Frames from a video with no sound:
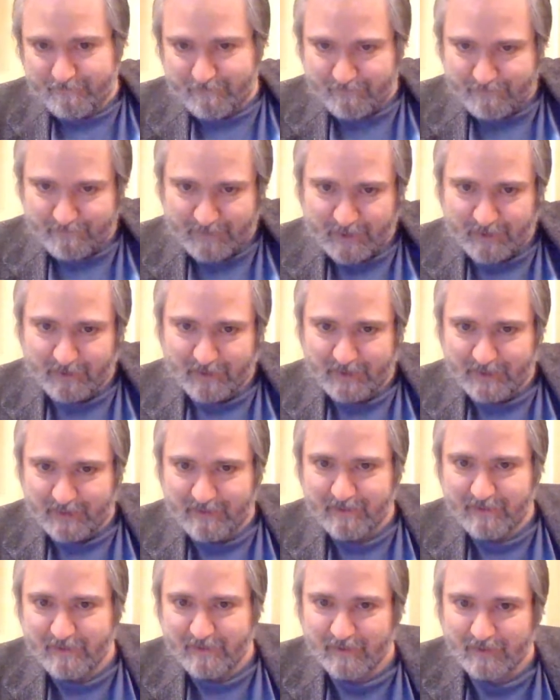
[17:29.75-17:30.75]
nearly
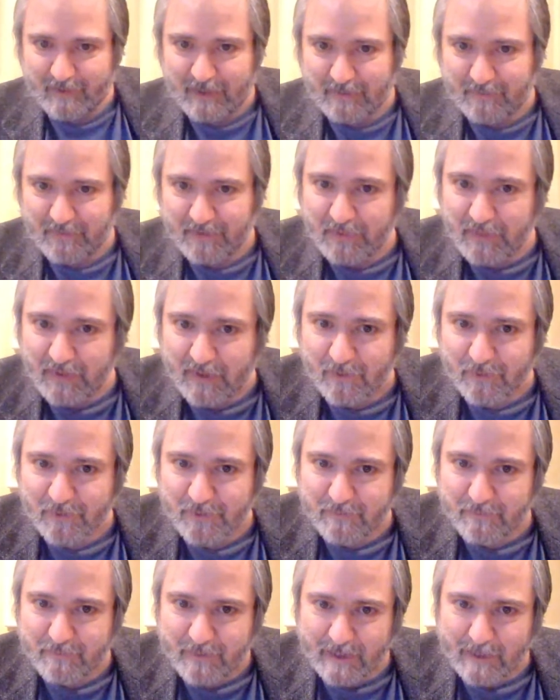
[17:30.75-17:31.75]

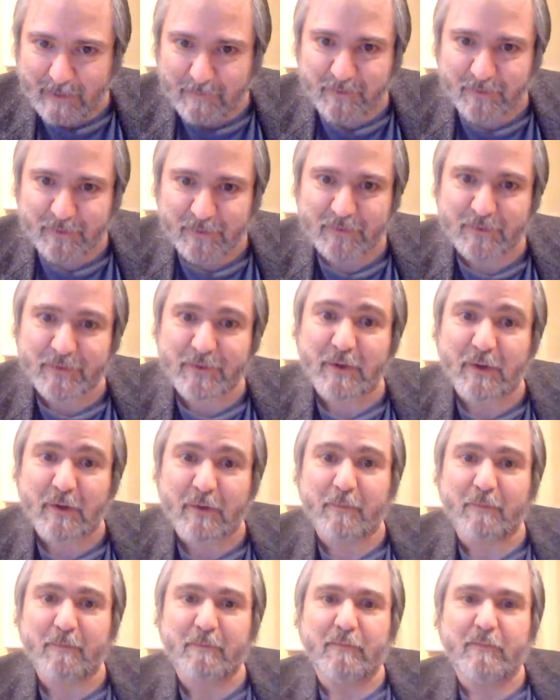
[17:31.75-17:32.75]
11,000 papers or so
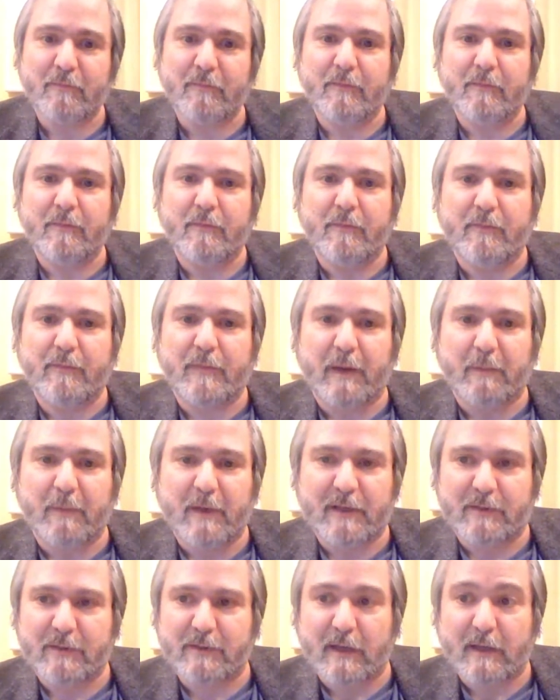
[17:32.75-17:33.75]
that
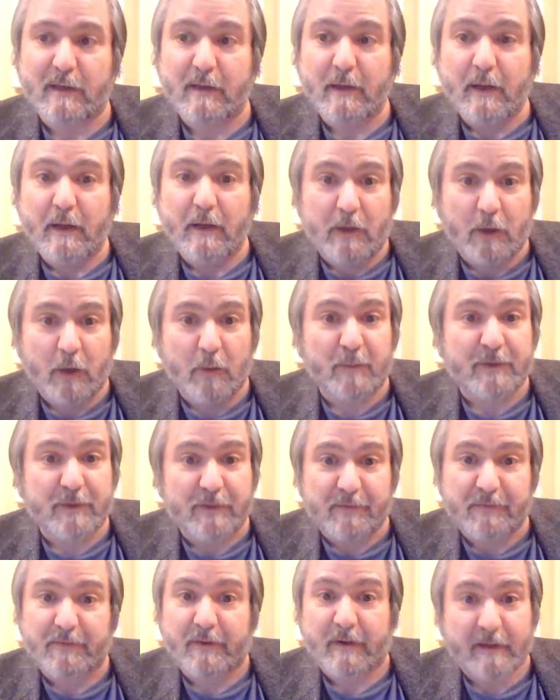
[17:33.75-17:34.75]
basically saying humans are
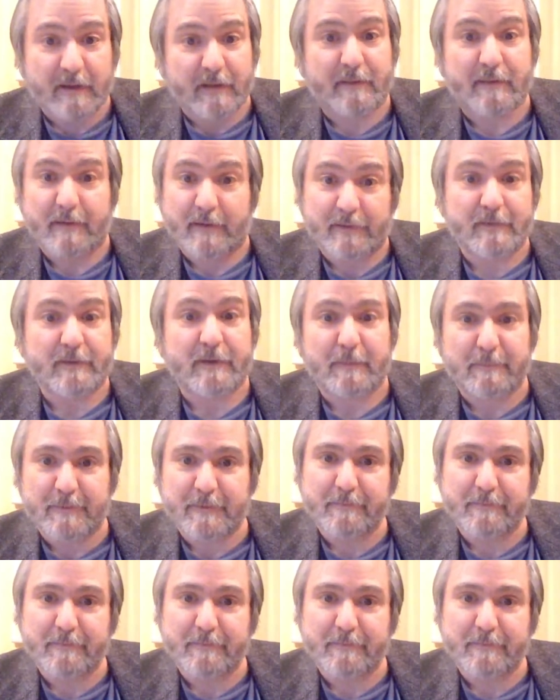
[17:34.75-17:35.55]
fucking things up.